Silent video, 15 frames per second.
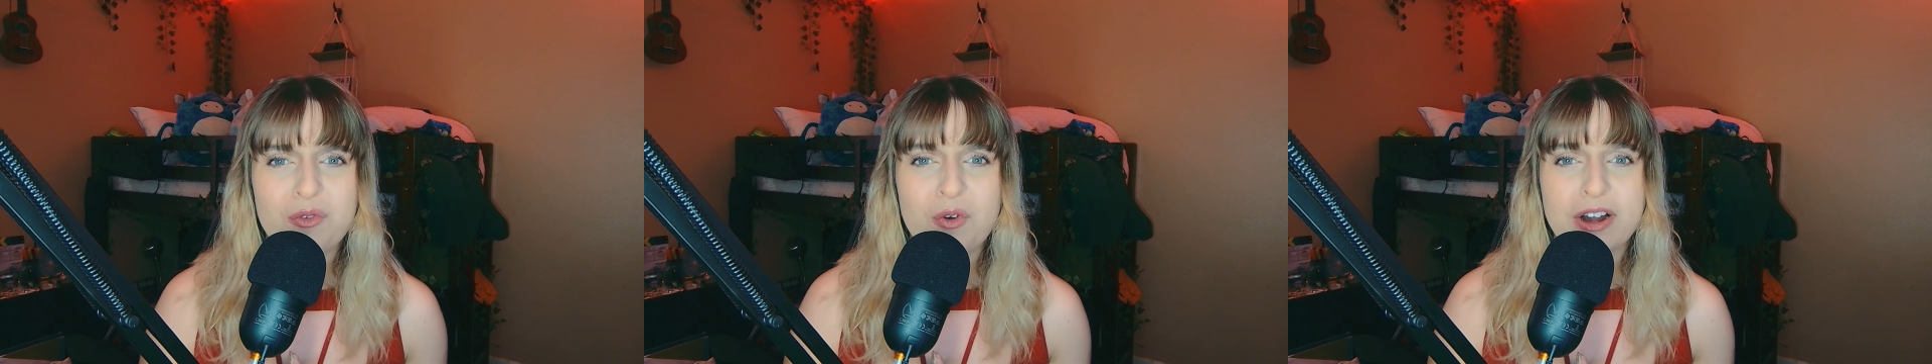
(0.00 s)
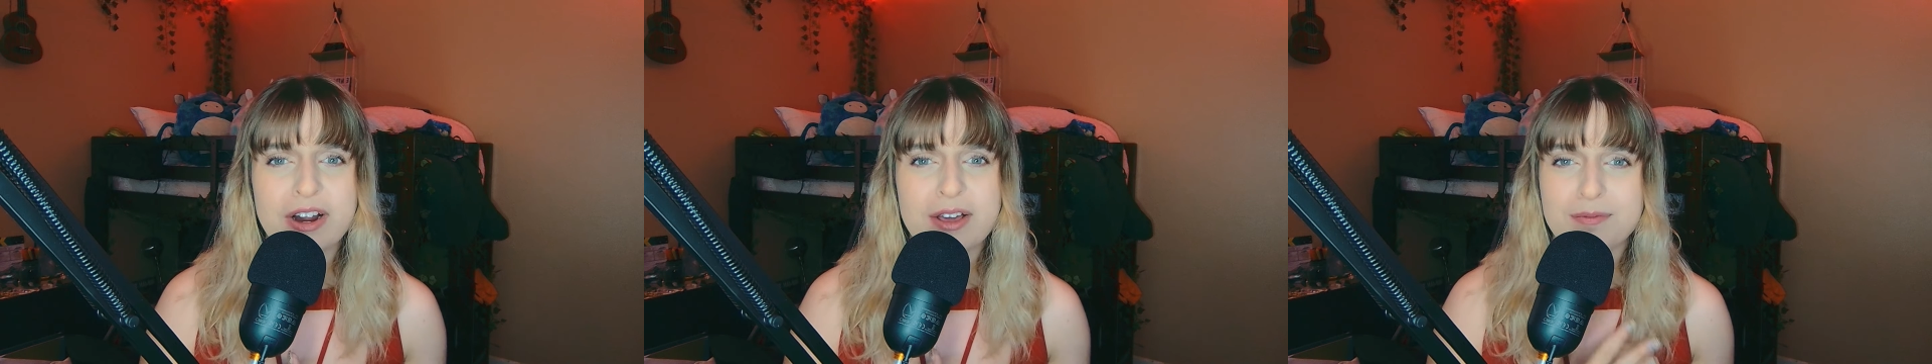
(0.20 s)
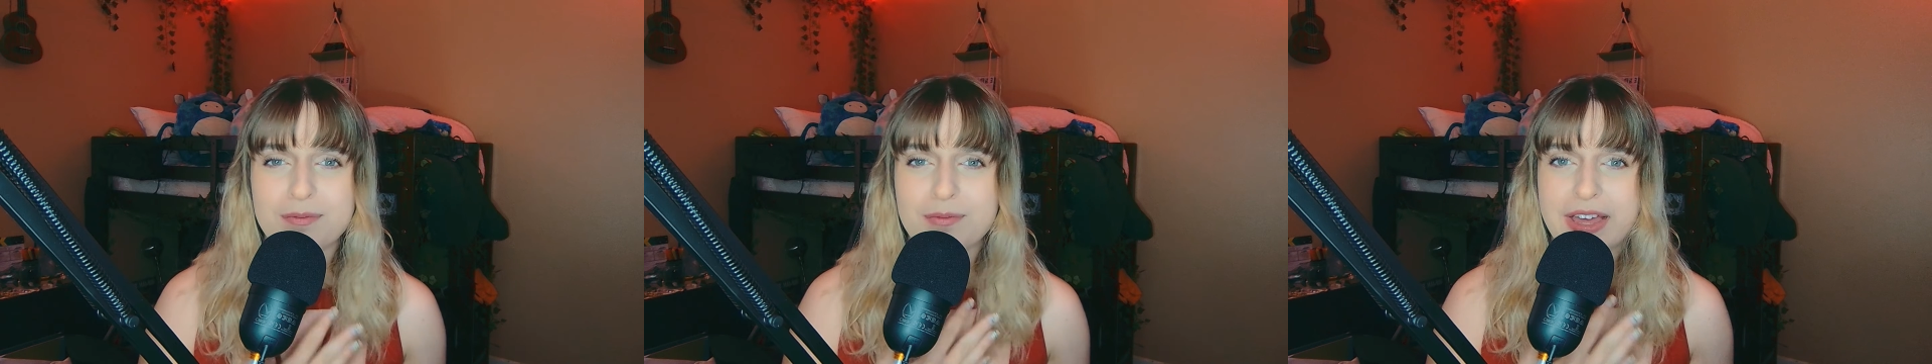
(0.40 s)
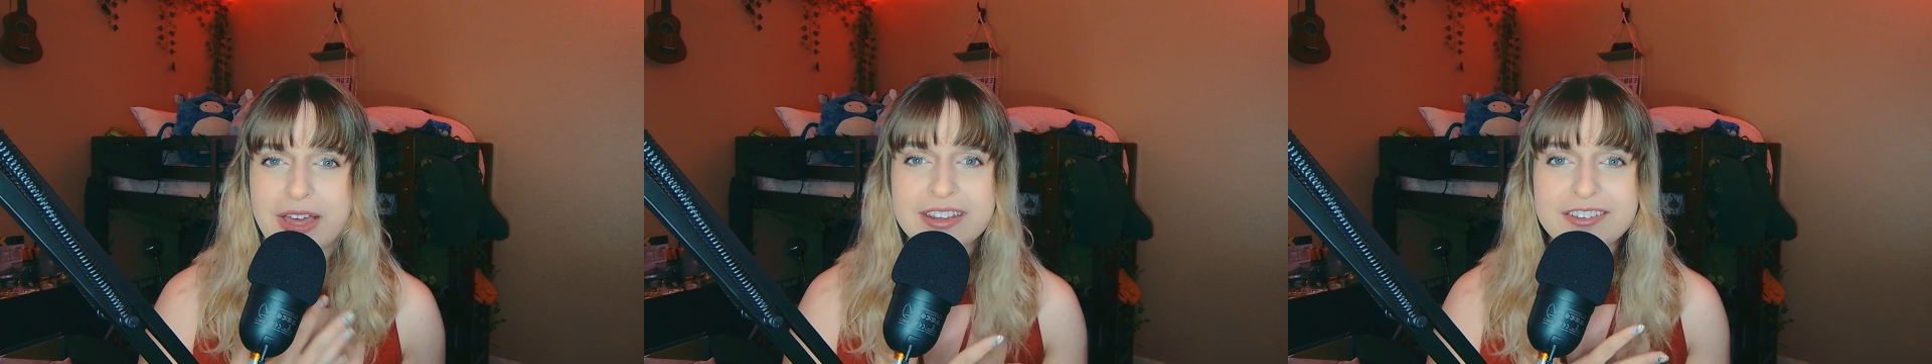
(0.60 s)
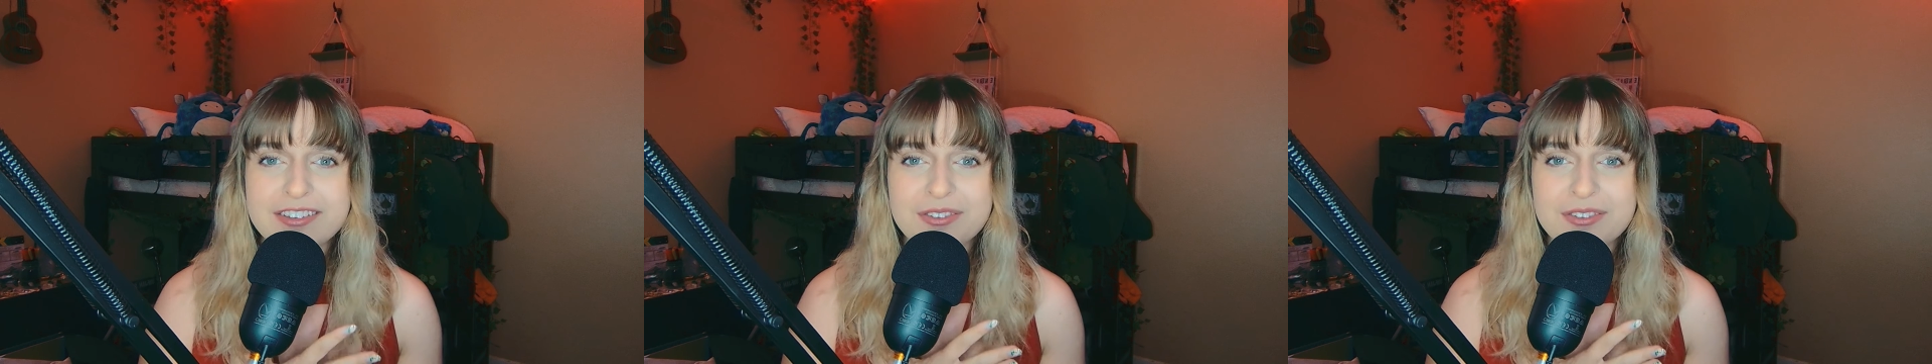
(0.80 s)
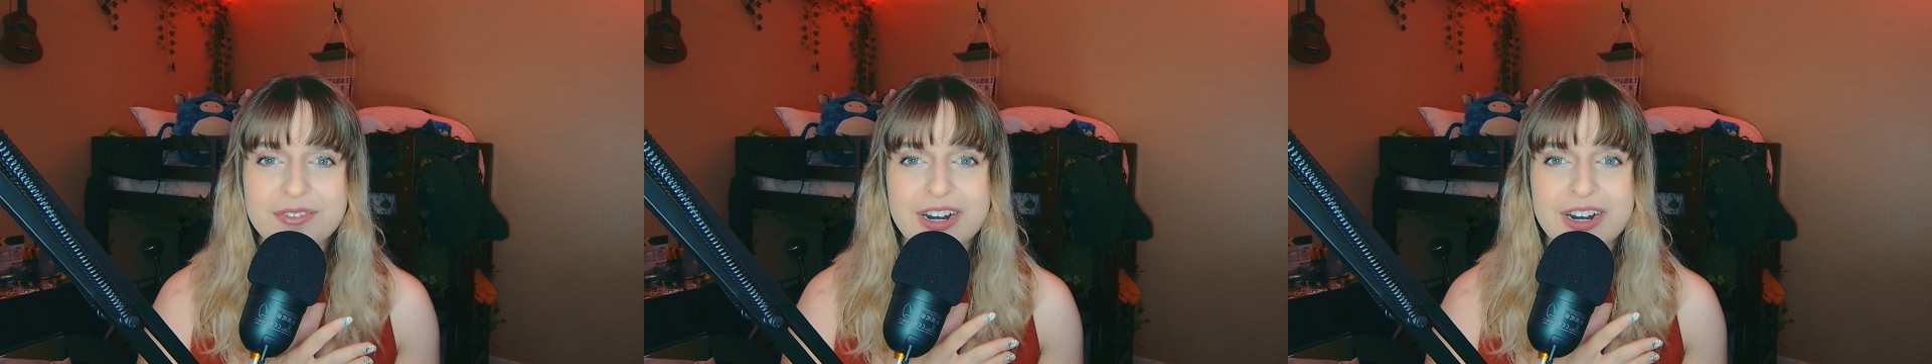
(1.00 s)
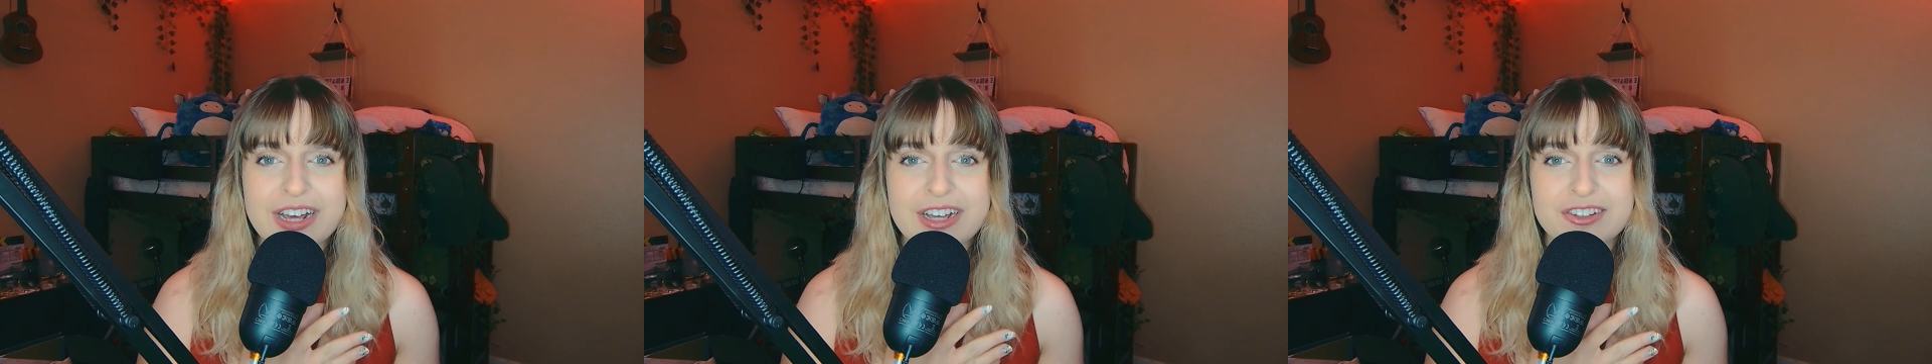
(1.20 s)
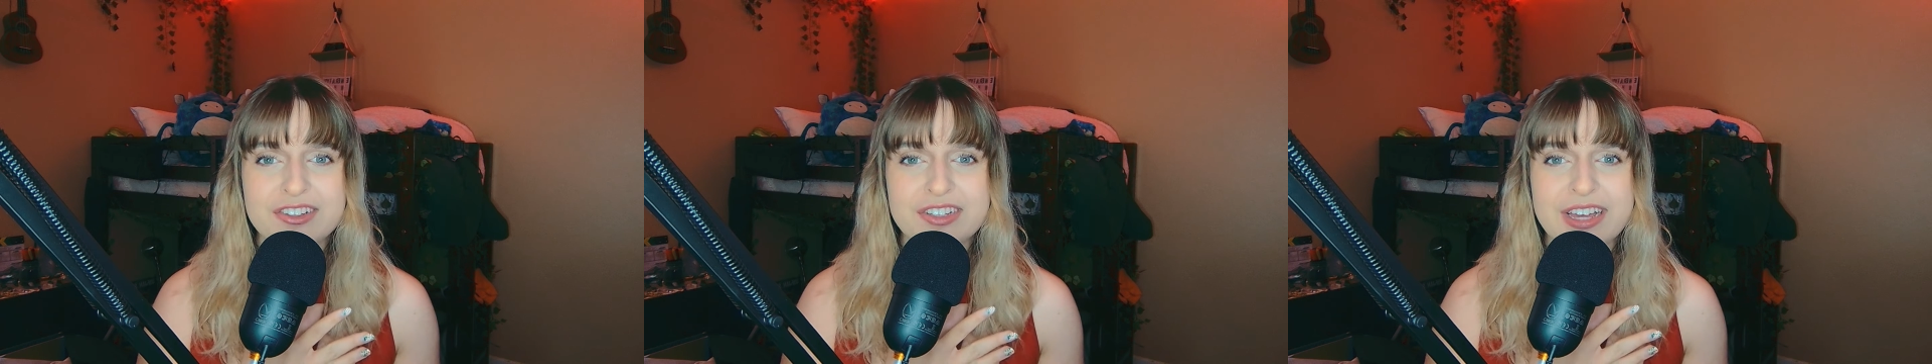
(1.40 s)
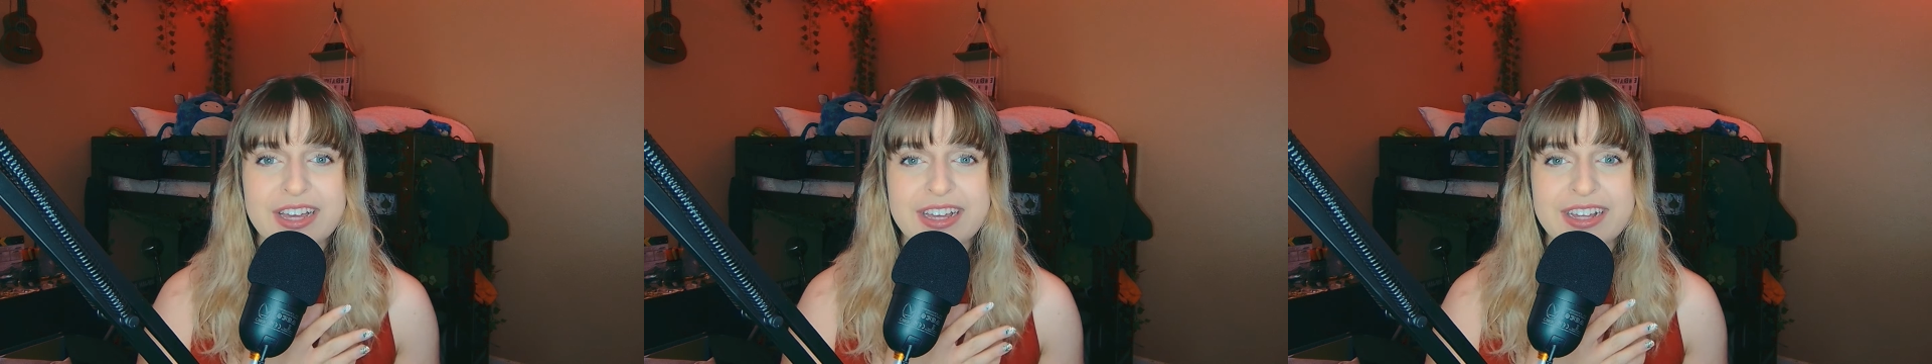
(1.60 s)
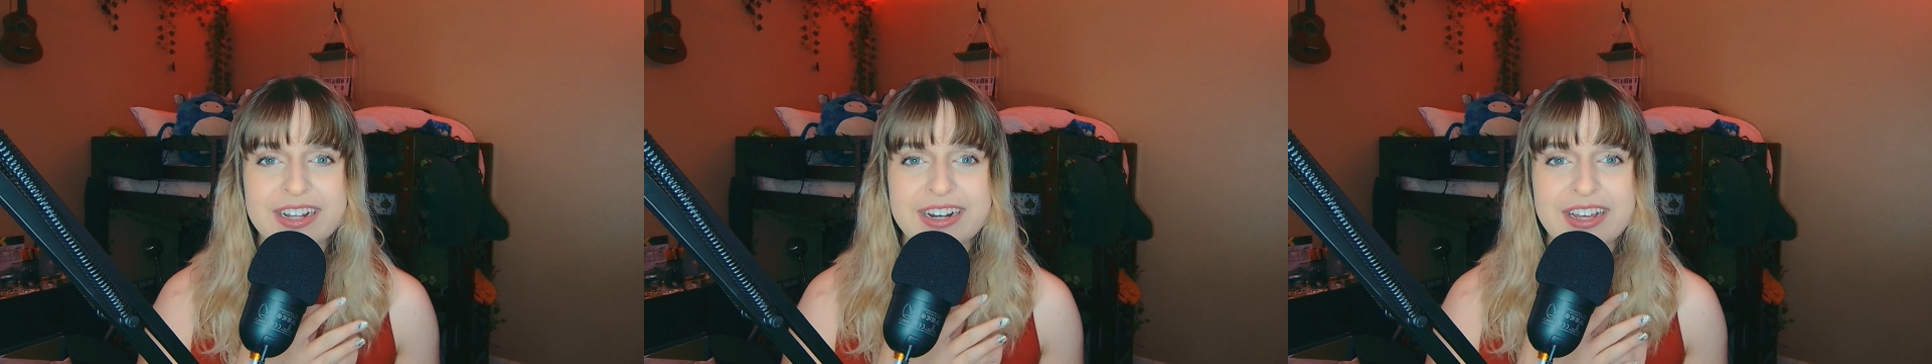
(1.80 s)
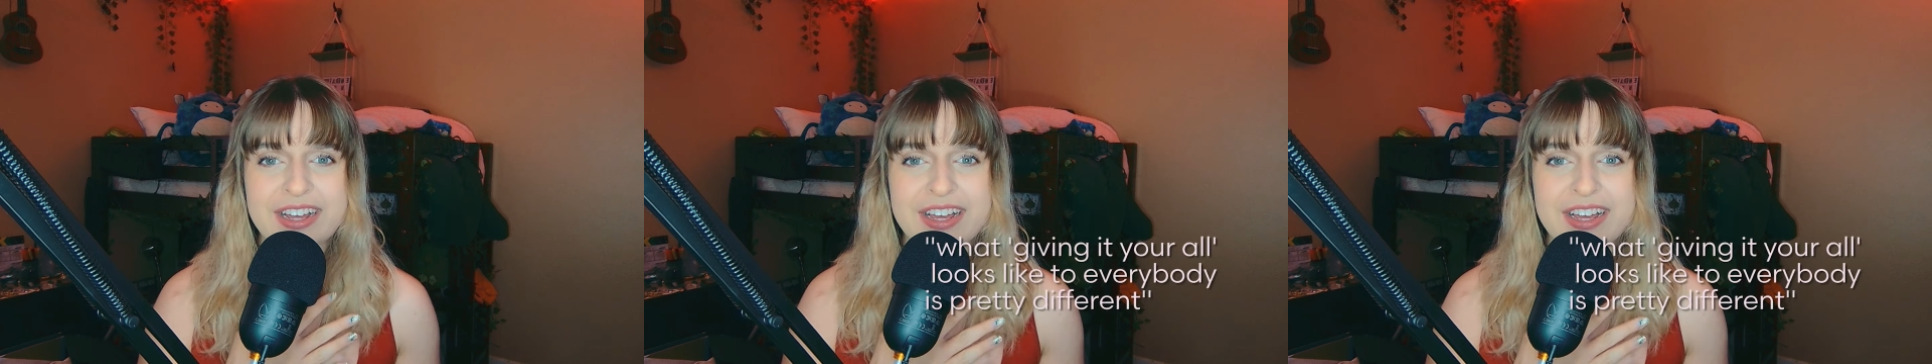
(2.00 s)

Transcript: what I meant when I said